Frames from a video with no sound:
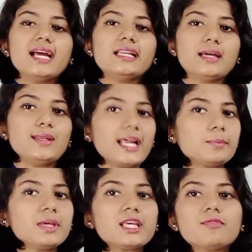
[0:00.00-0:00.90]
Now let
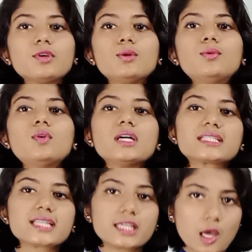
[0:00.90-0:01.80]
me give you a
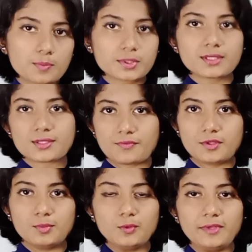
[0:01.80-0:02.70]
synopsis of
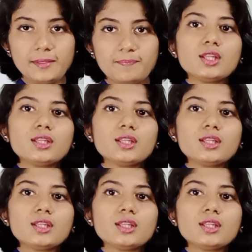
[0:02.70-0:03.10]
the movie.